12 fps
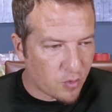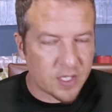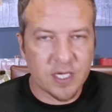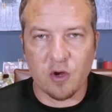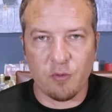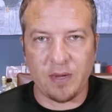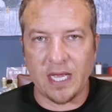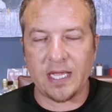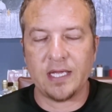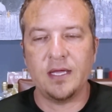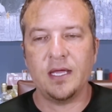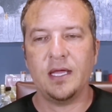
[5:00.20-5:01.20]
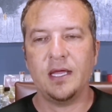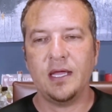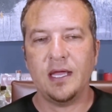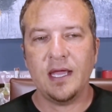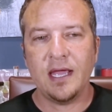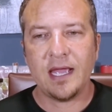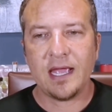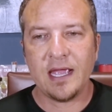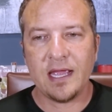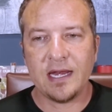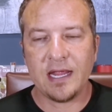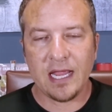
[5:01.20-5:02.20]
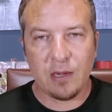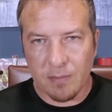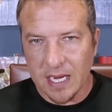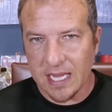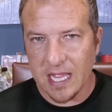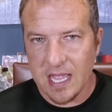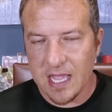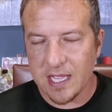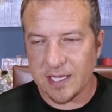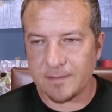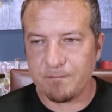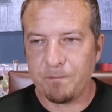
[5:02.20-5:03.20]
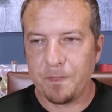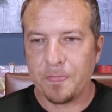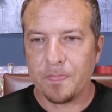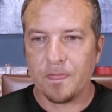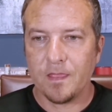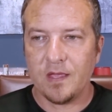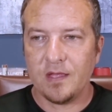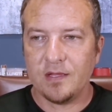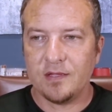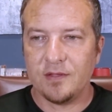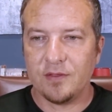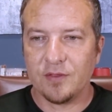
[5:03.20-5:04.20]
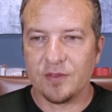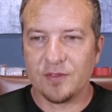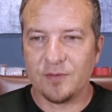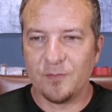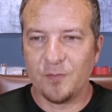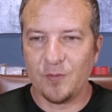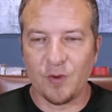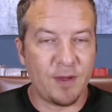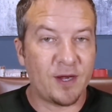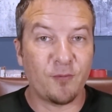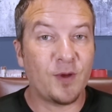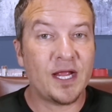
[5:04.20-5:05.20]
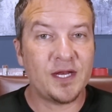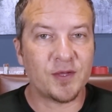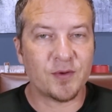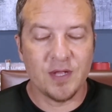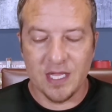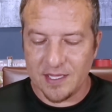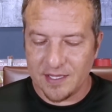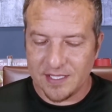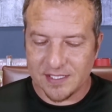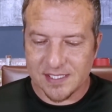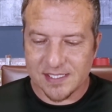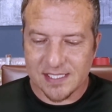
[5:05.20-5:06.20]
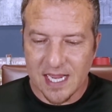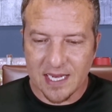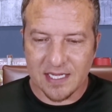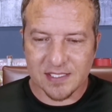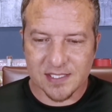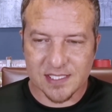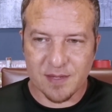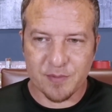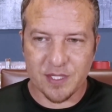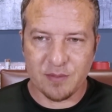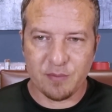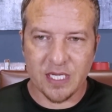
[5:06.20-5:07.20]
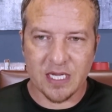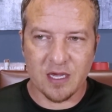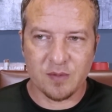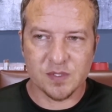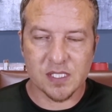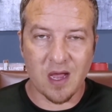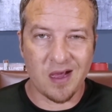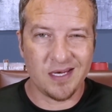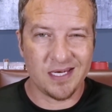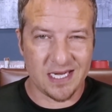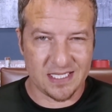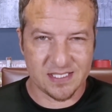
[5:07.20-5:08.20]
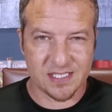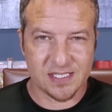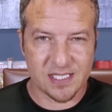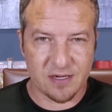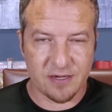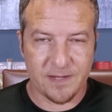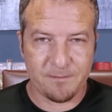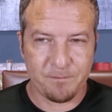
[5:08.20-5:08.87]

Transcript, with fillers: it, go buy it. And in my head, no matter what I do, the second something becomes unnecessary,